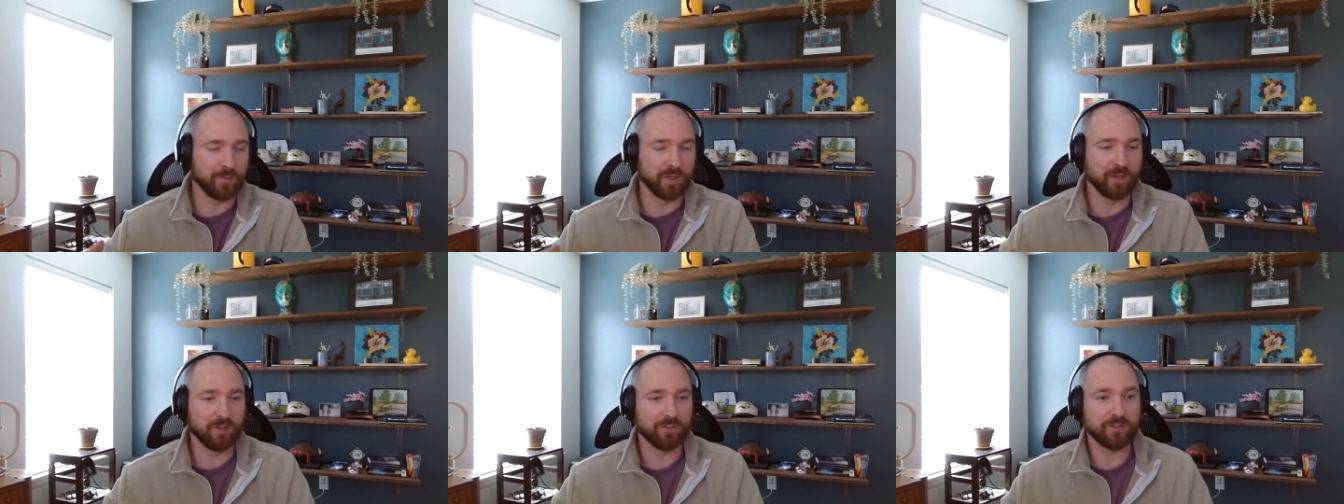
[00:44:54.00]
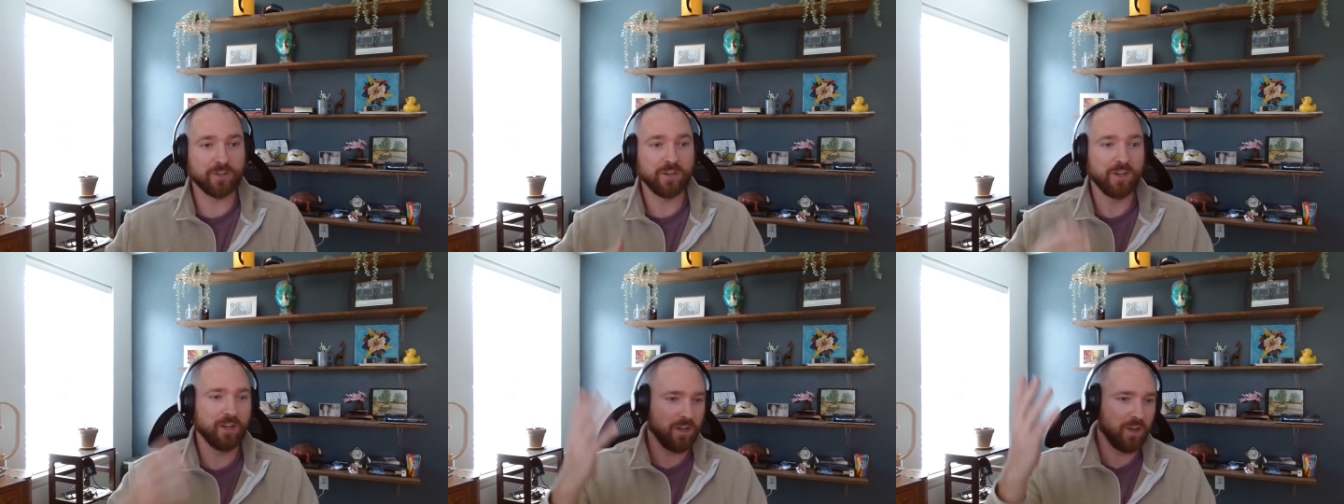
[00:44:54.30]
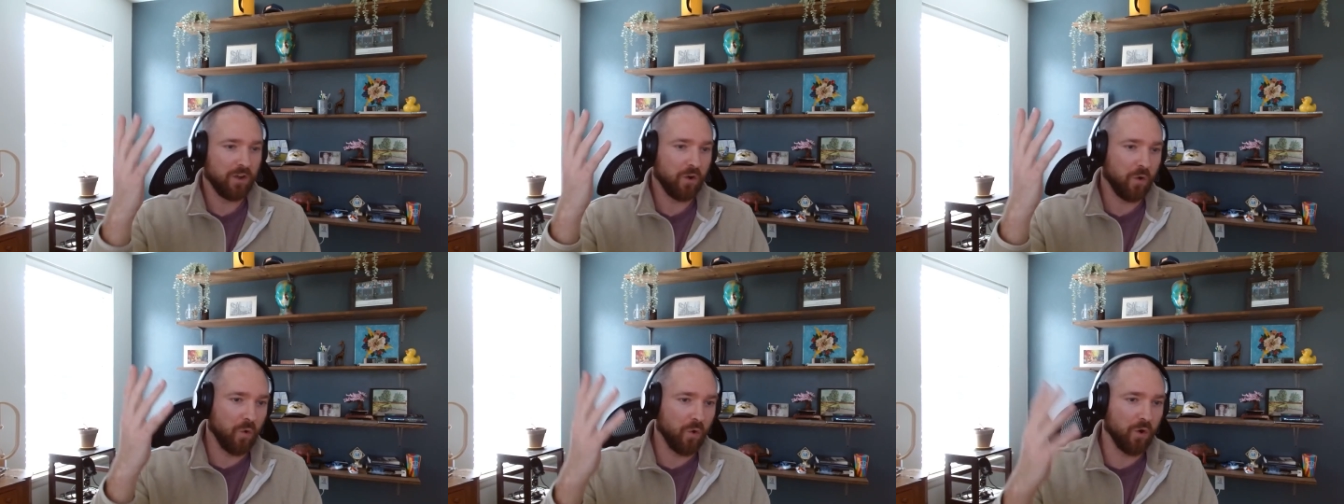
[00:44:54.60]
built,
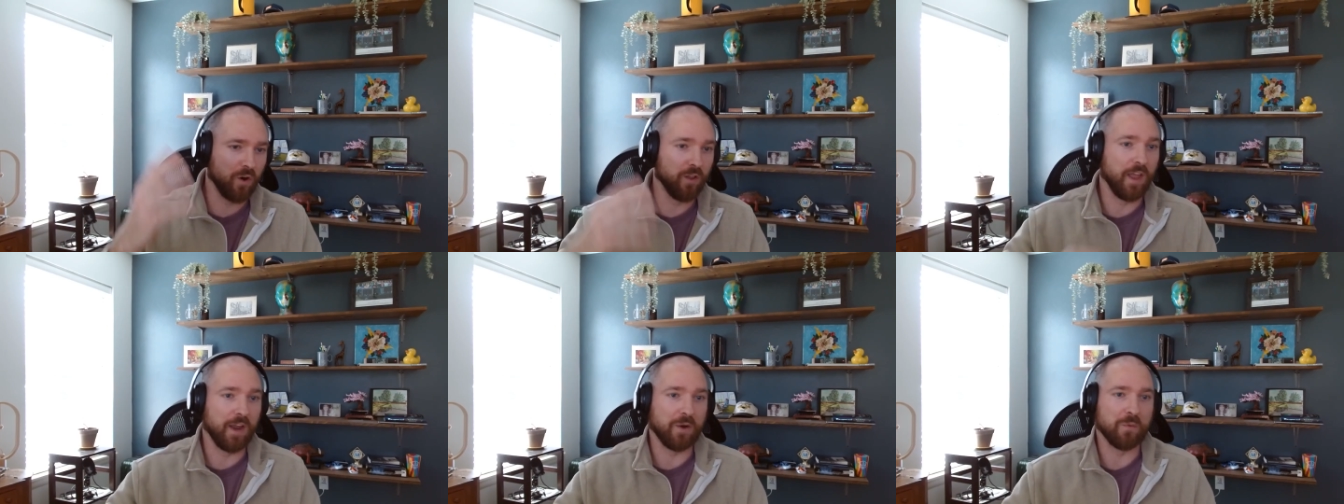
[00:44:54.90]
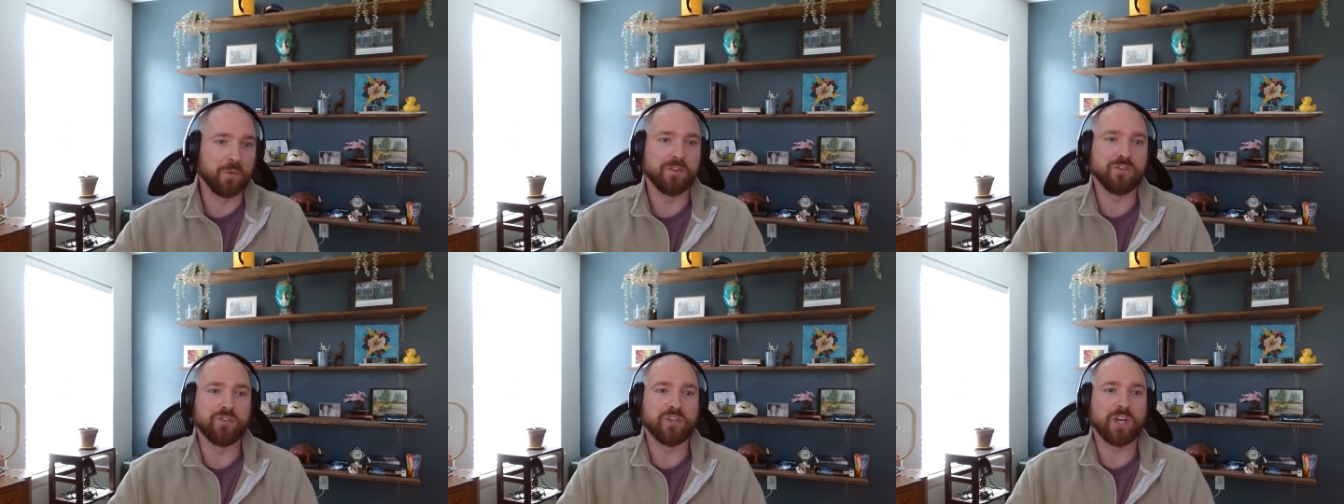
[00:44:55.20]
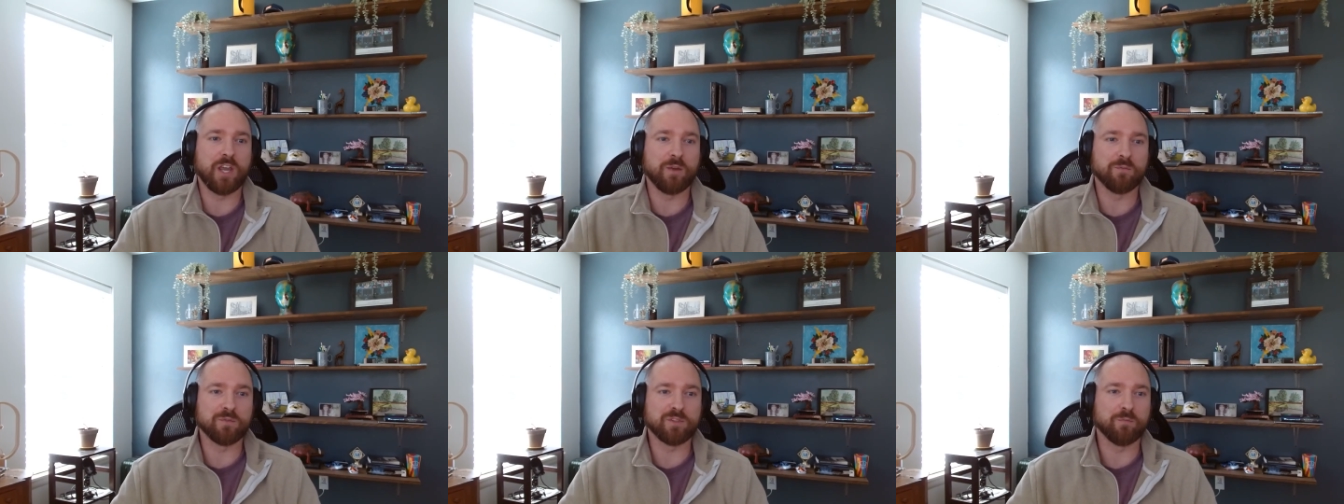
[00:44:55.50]
or like with
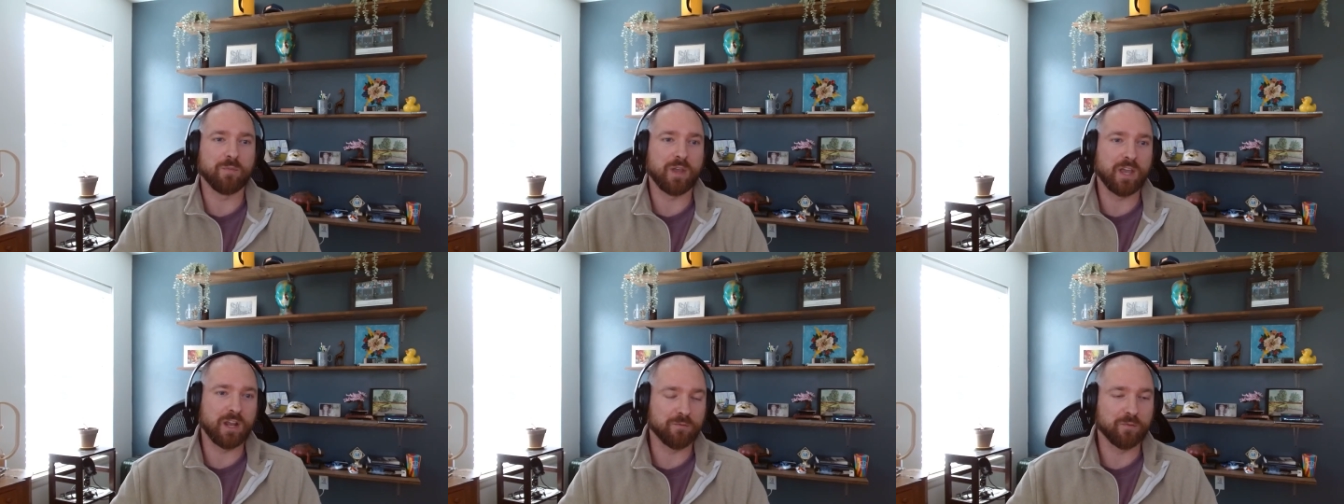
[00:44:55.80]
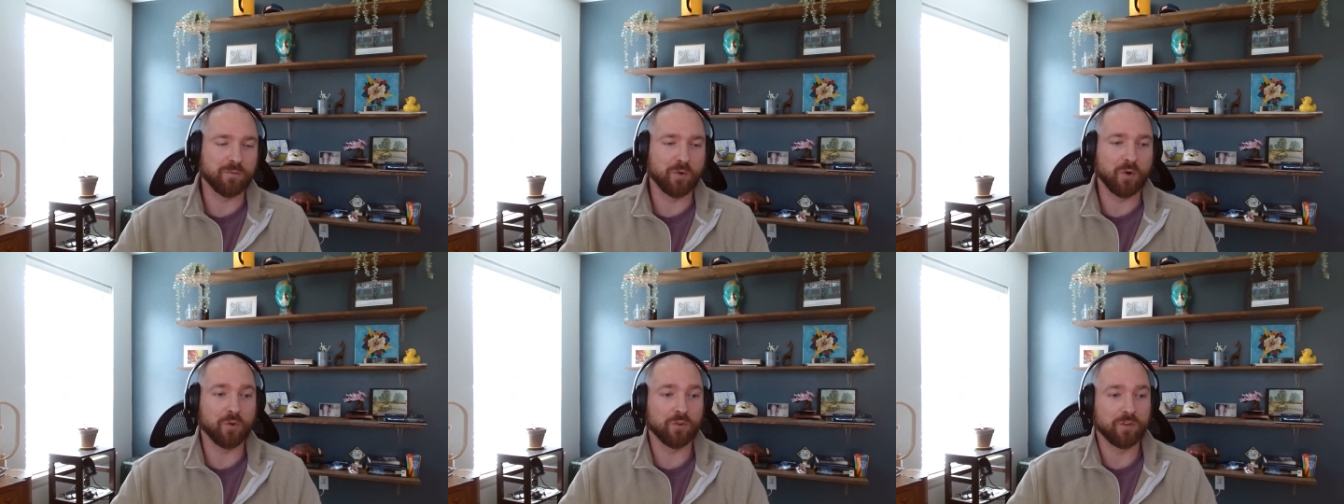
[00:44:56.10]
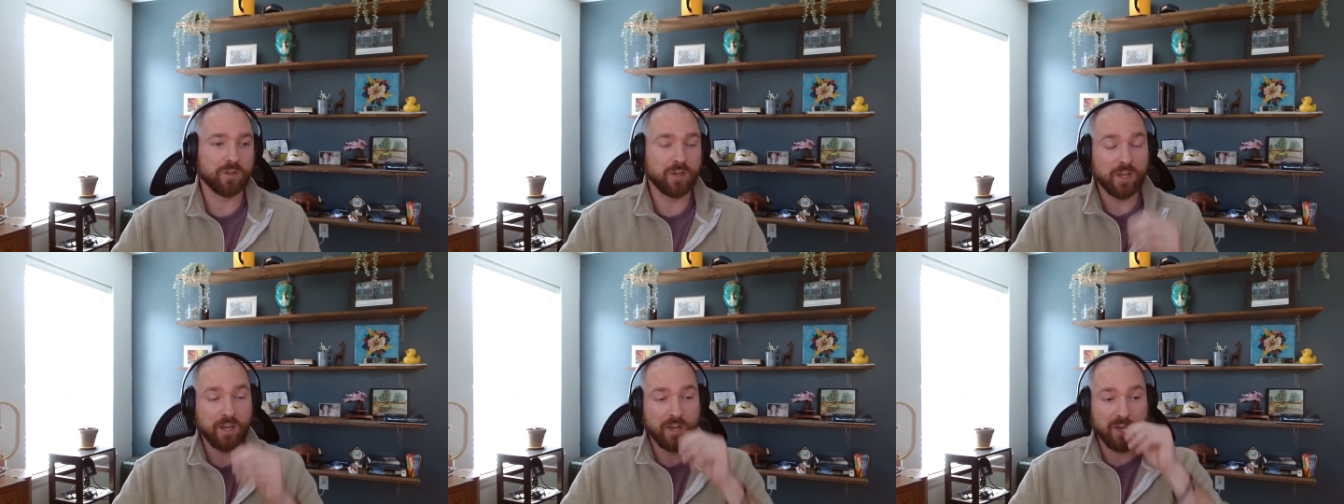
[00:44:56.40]
James and Manifold,